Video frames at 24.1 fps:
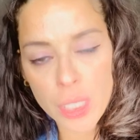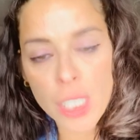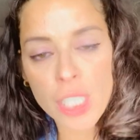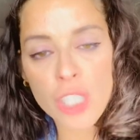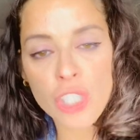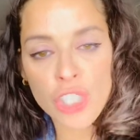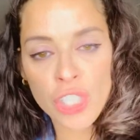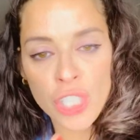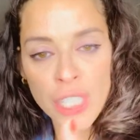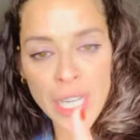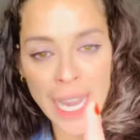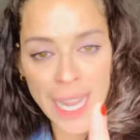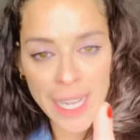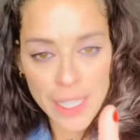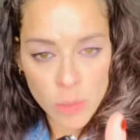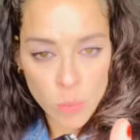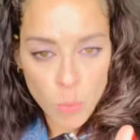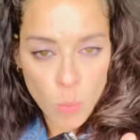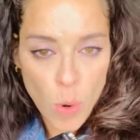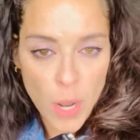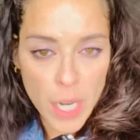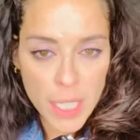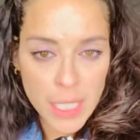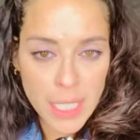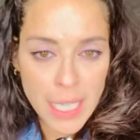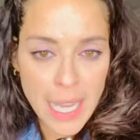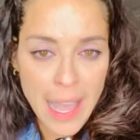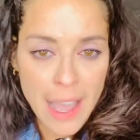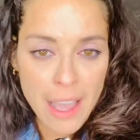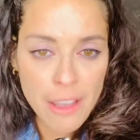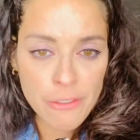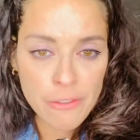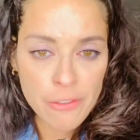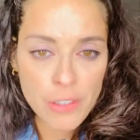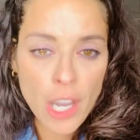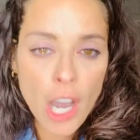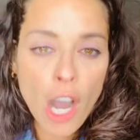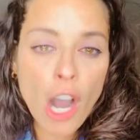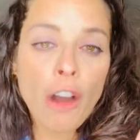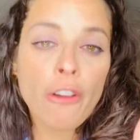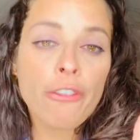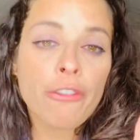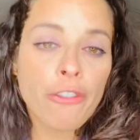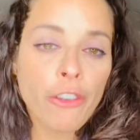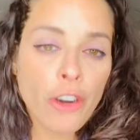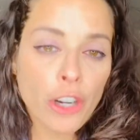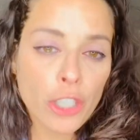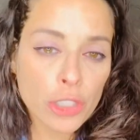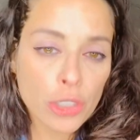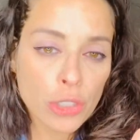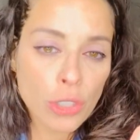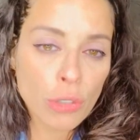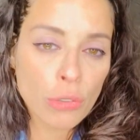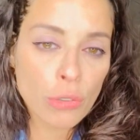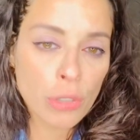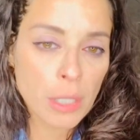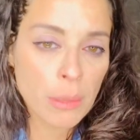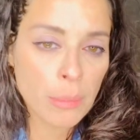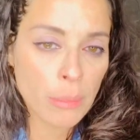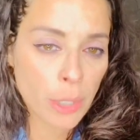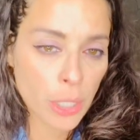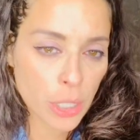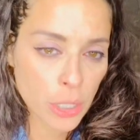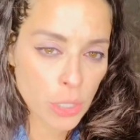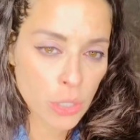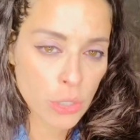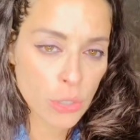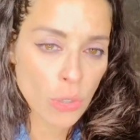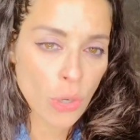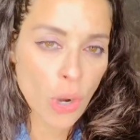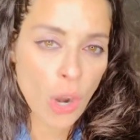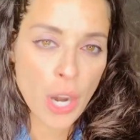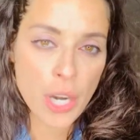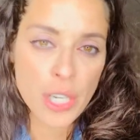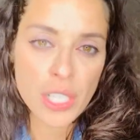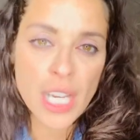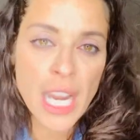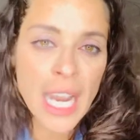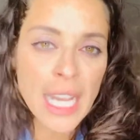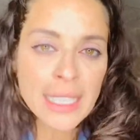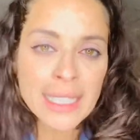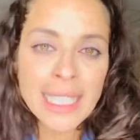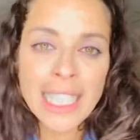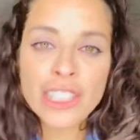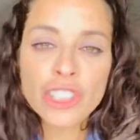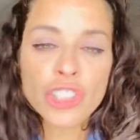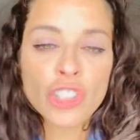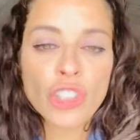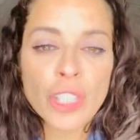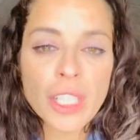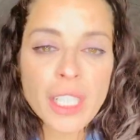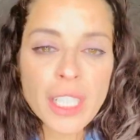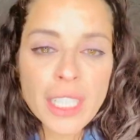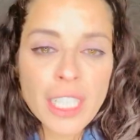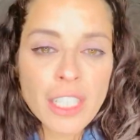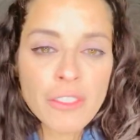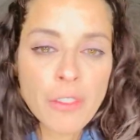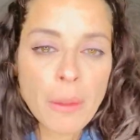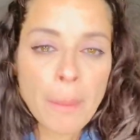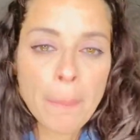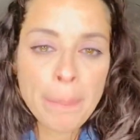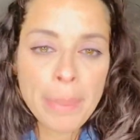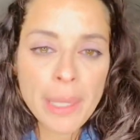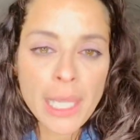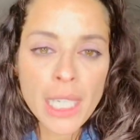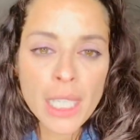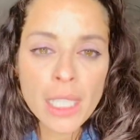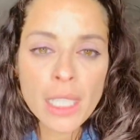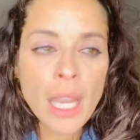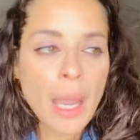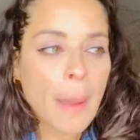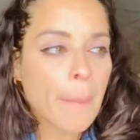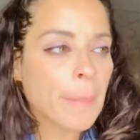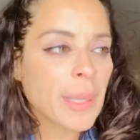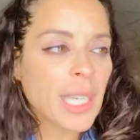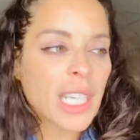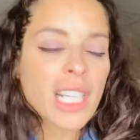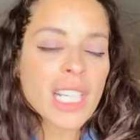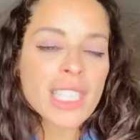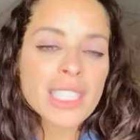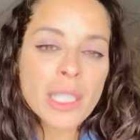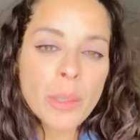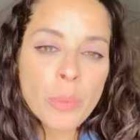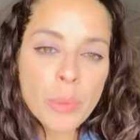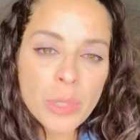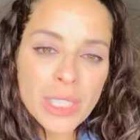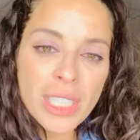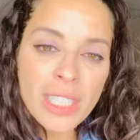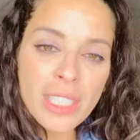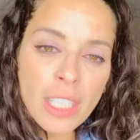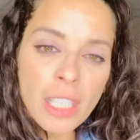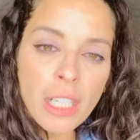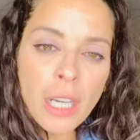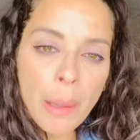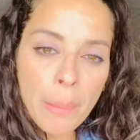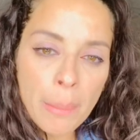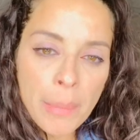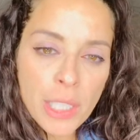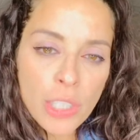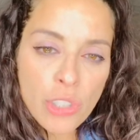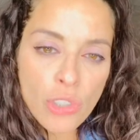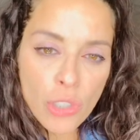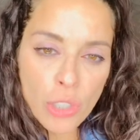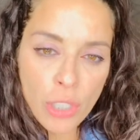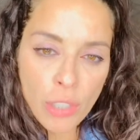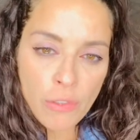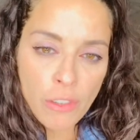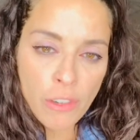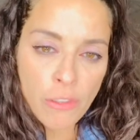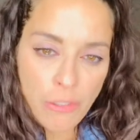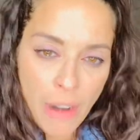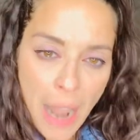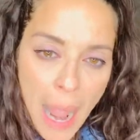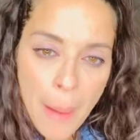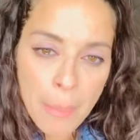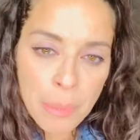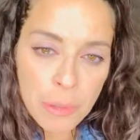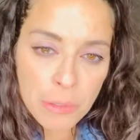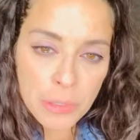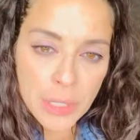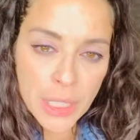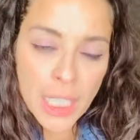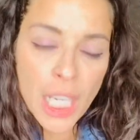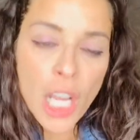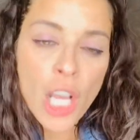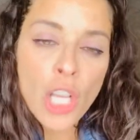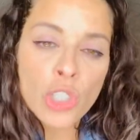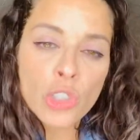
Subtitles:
She has 1 left. A 1st-degree murder charge that shouldn't even be because it was in the commission of a robbery.